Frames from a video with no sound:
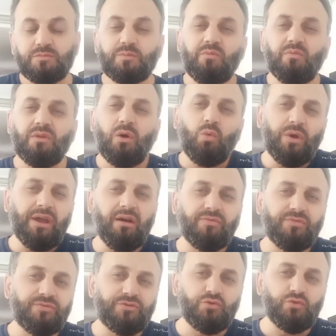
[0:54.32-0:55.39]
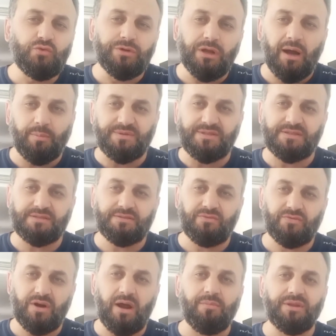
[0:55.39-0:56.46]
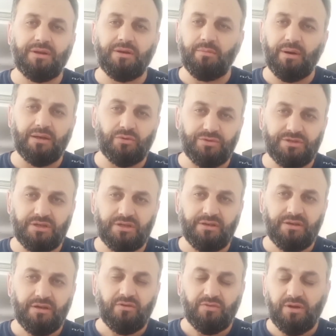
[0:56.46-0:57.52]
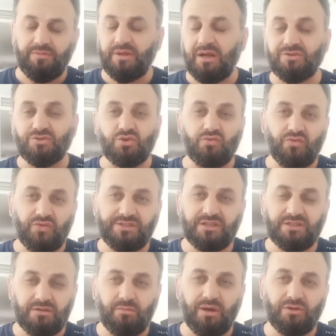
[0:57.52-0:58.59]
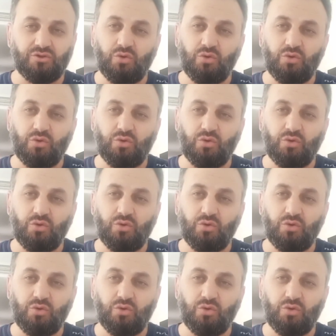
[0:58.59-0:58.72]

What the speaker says: we have two knobs from the knobology, from the ultrasound physics knobology.